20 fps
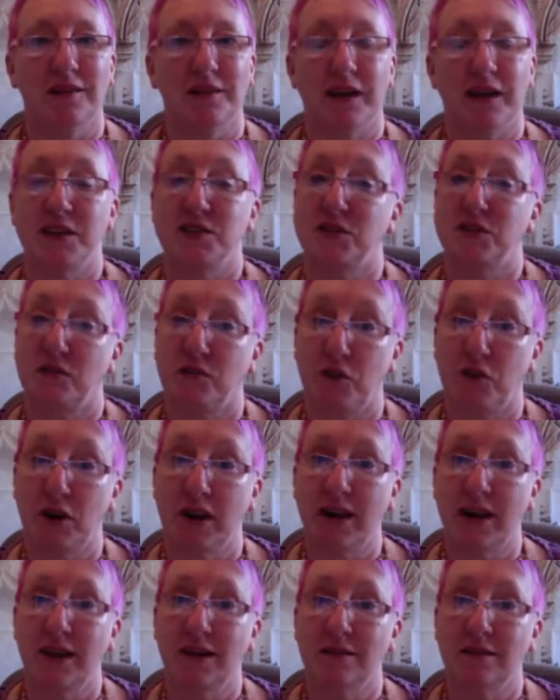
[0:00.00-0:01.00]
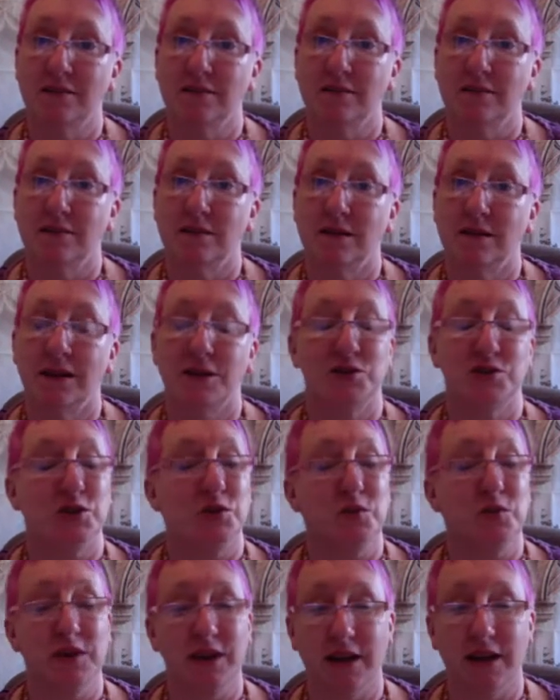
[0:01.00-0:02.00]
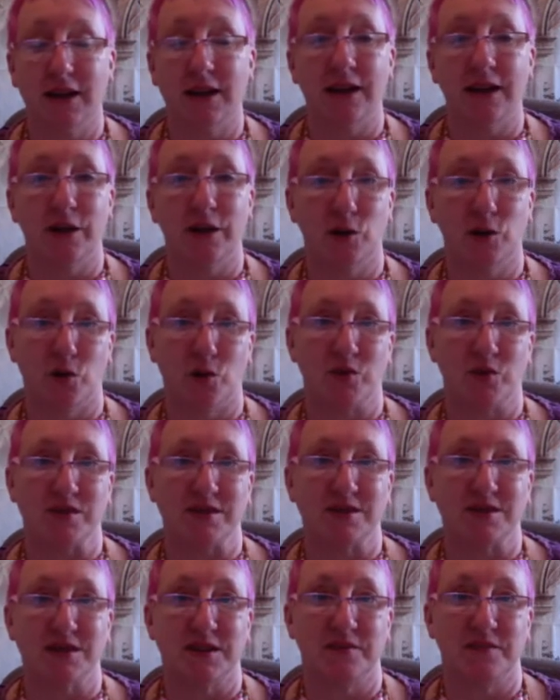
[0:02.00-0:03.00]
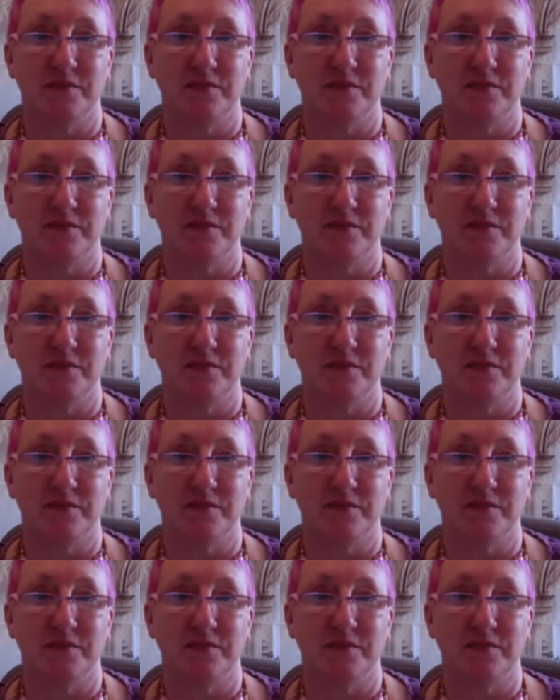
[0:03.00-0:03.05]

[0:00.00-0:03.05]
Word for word: It's free, it's uniquely yours.